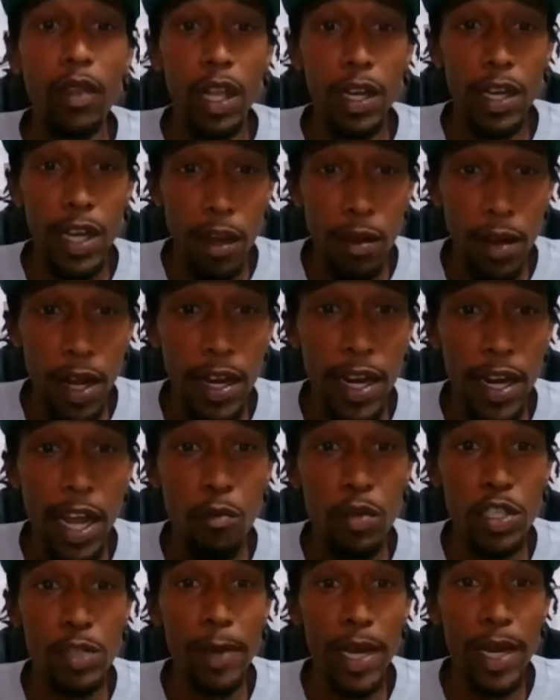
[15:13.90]

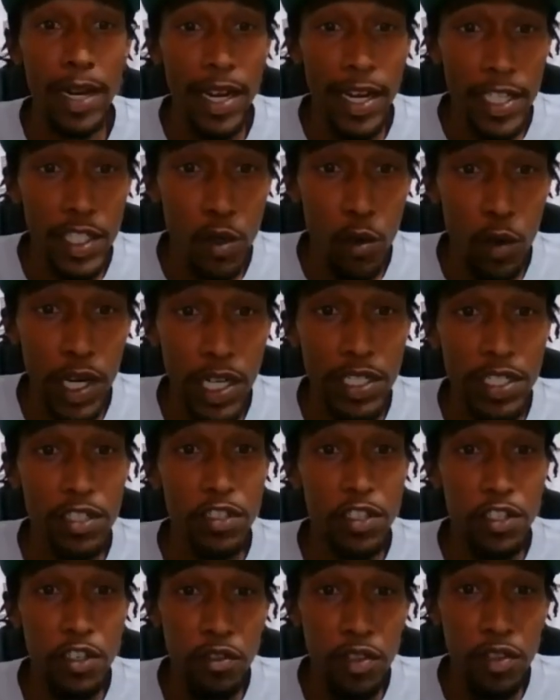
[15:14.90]
That was my next
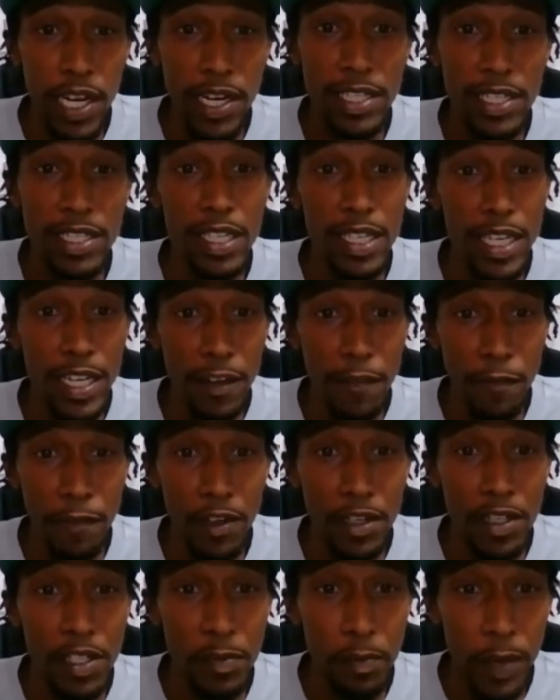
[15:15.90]
question. Do you think it's a
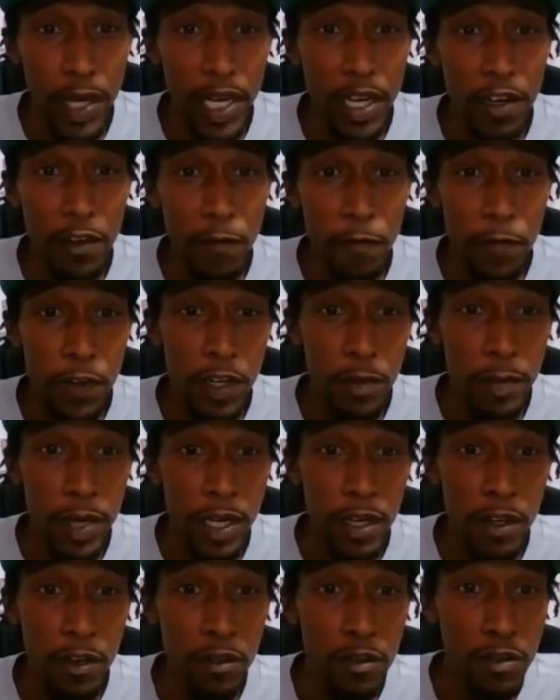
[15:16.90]
difference being a
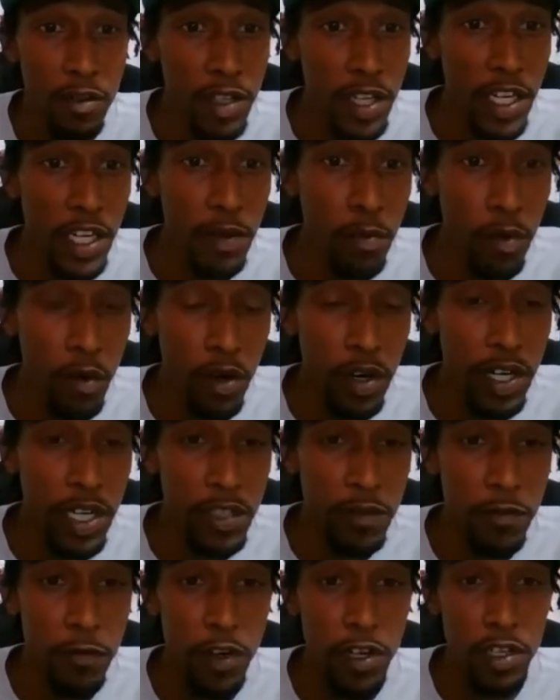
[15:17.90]
female
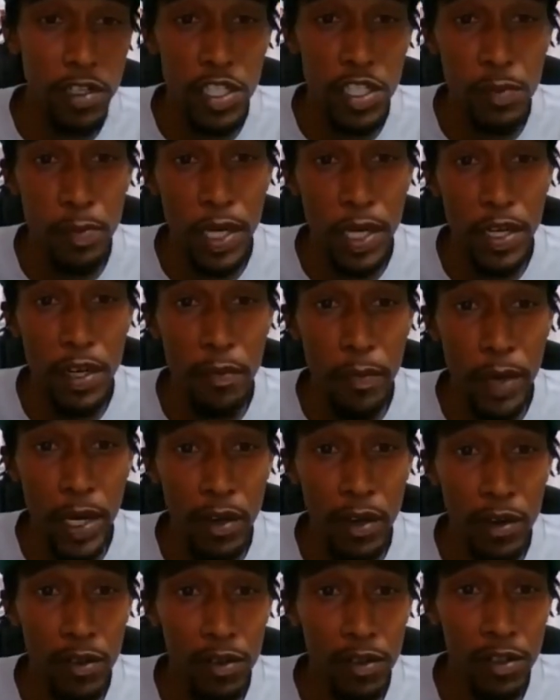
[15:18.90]
keyboardist versus being a
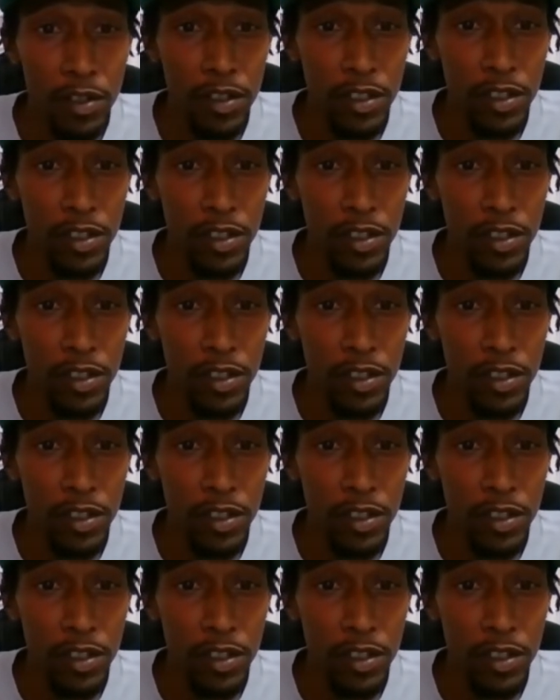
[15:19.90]
male?